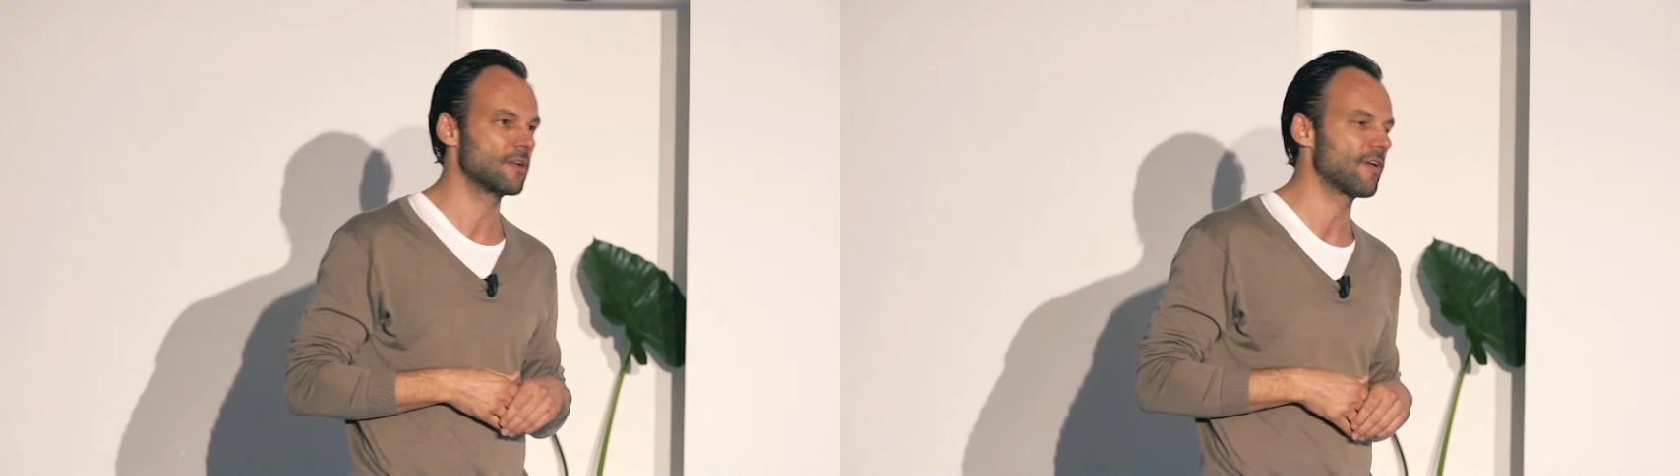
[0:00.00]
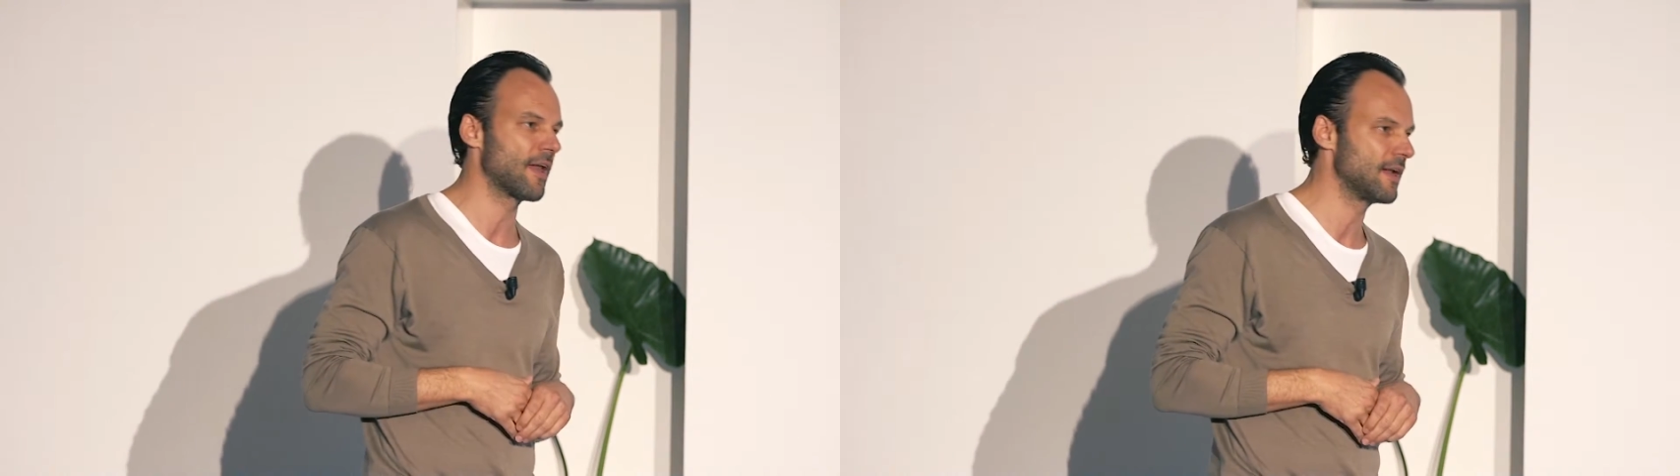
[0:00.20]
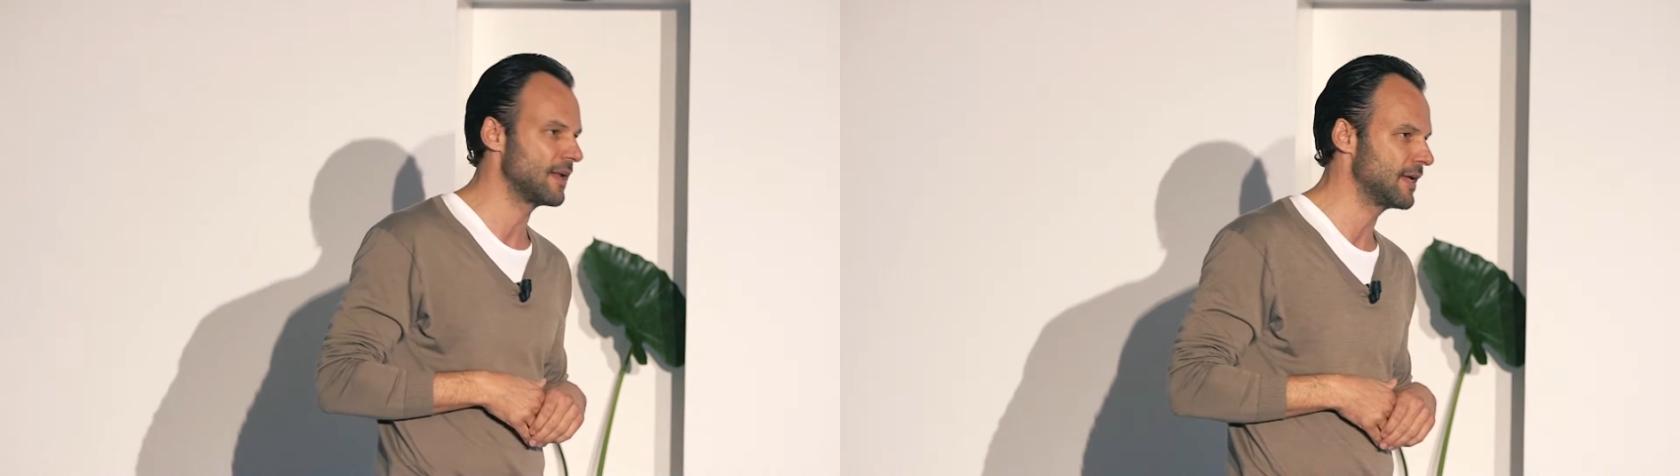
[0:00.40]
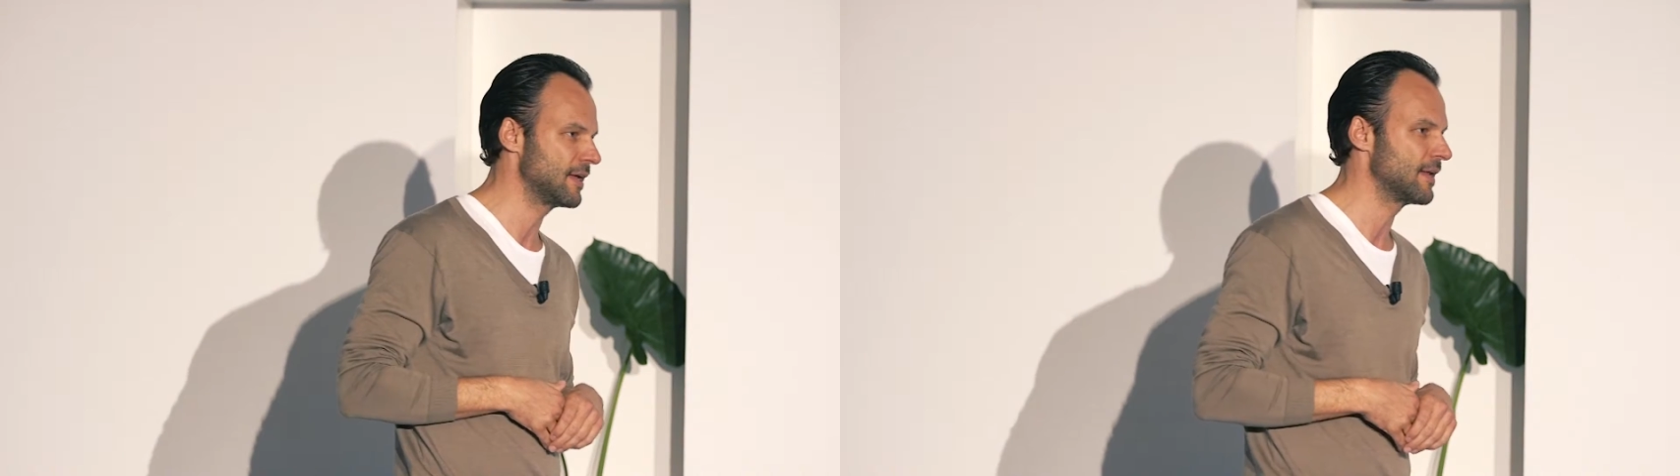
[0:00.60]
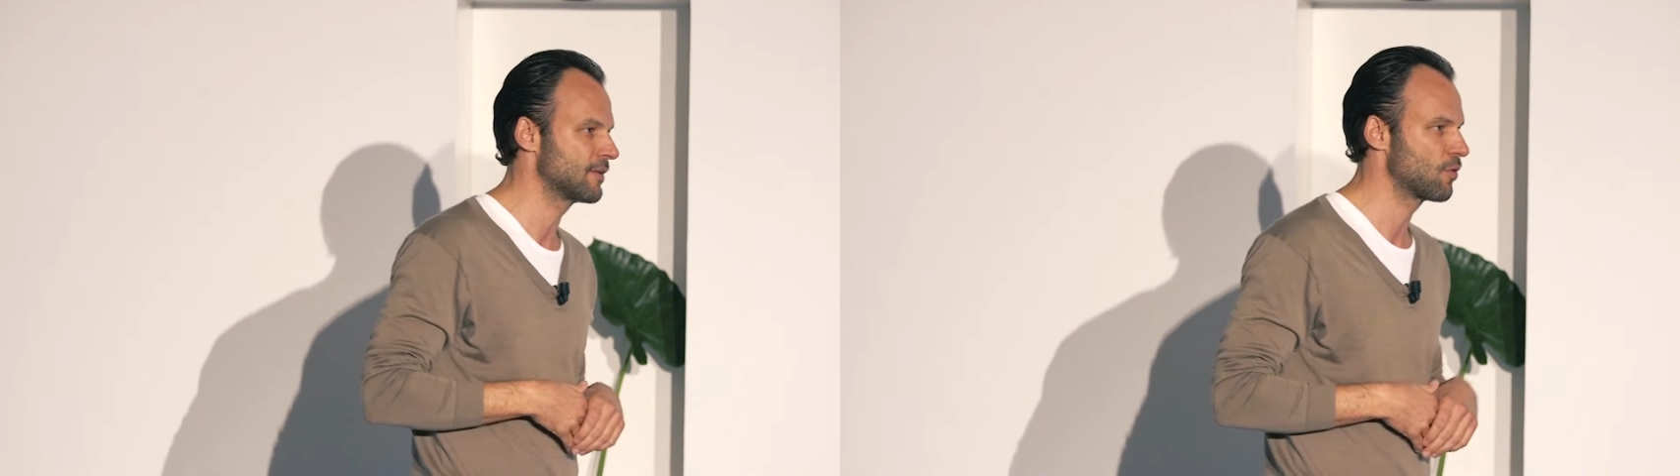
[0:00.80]
and
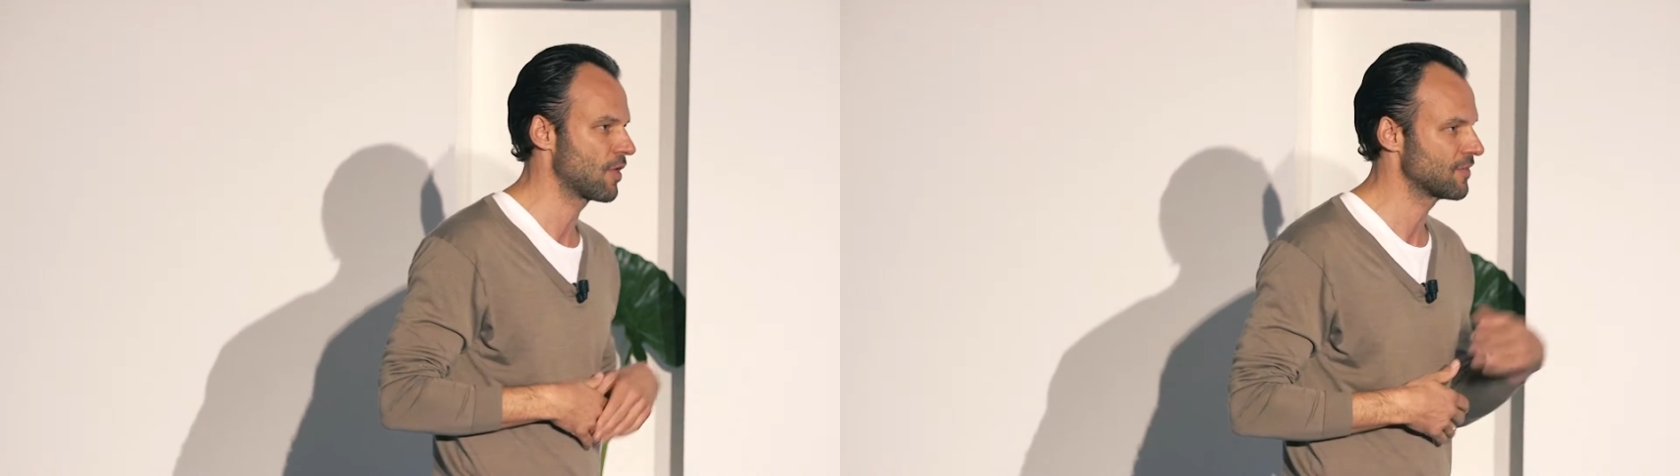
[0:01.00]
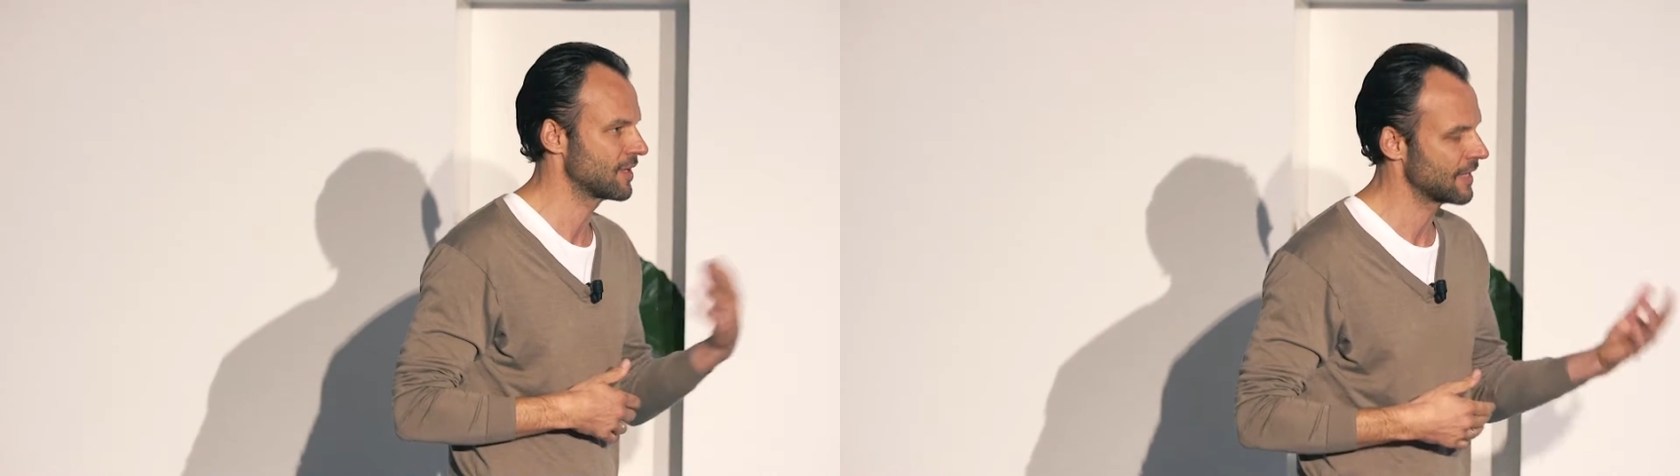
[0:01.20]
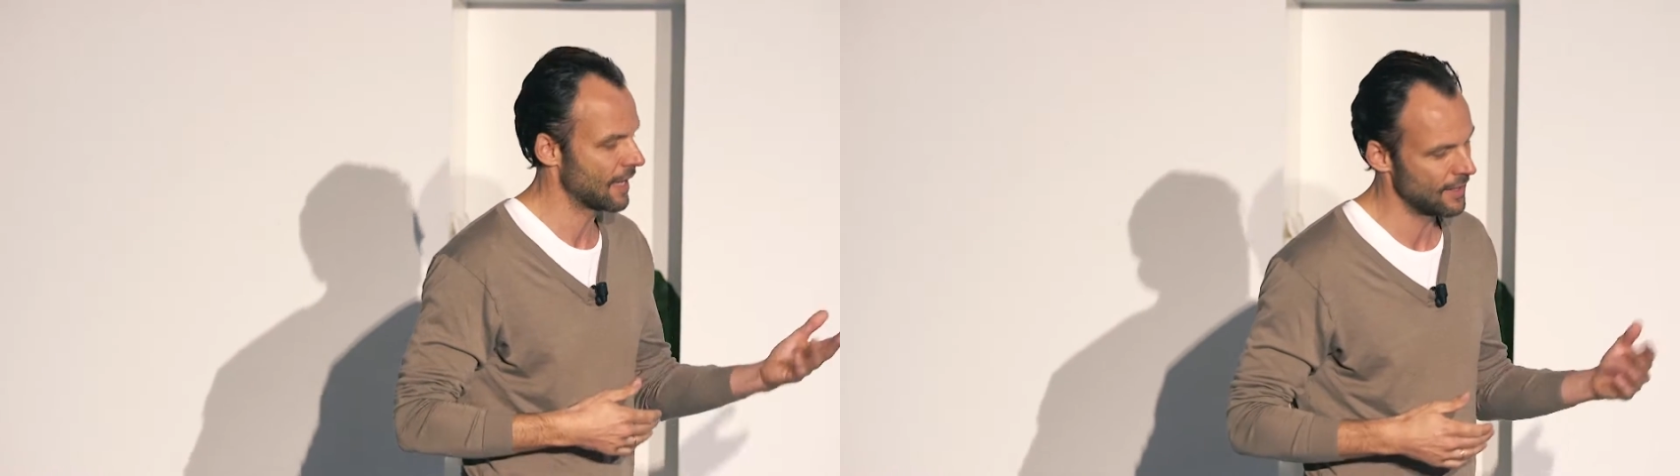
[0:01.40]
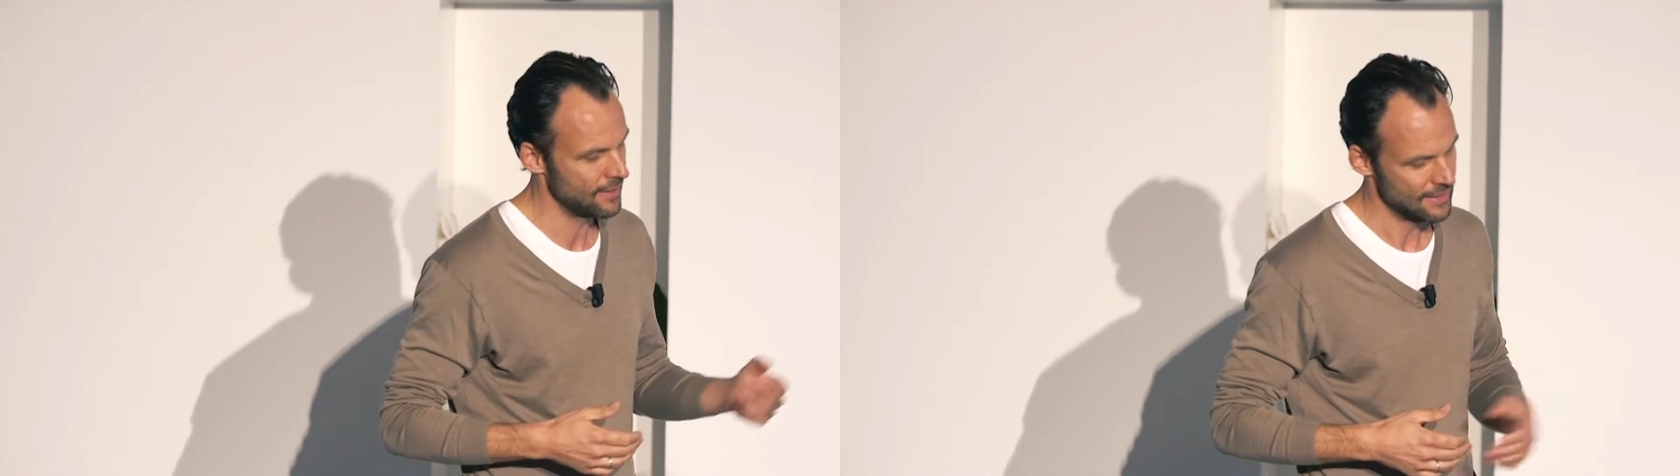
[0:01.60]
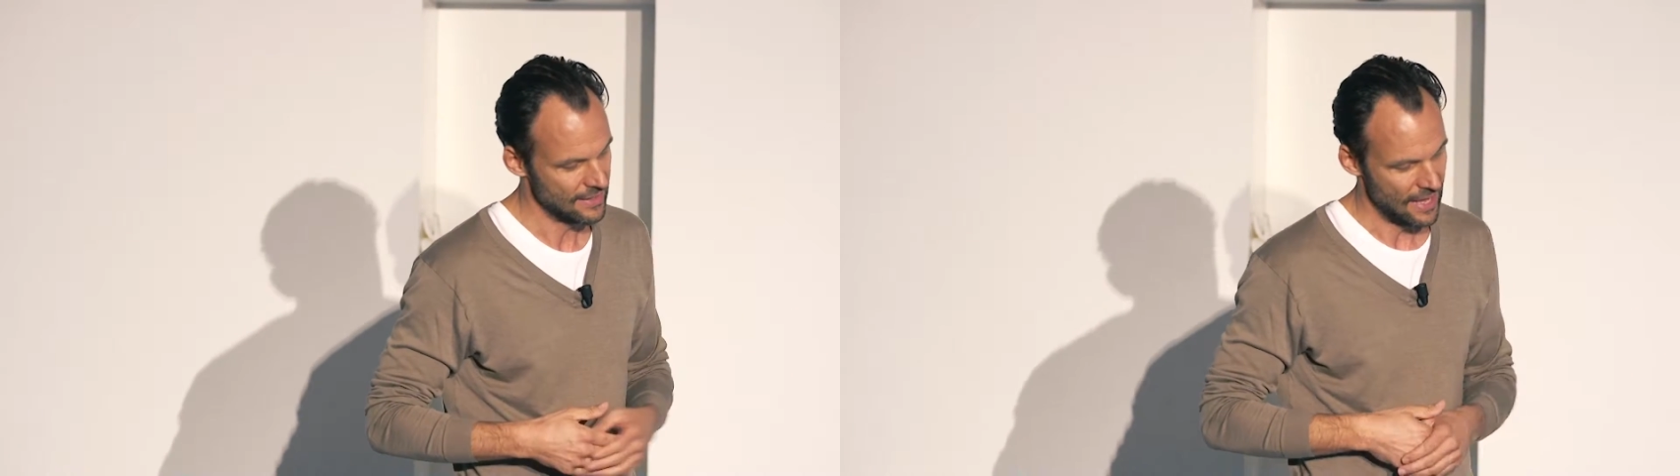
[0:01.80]
finally in 2009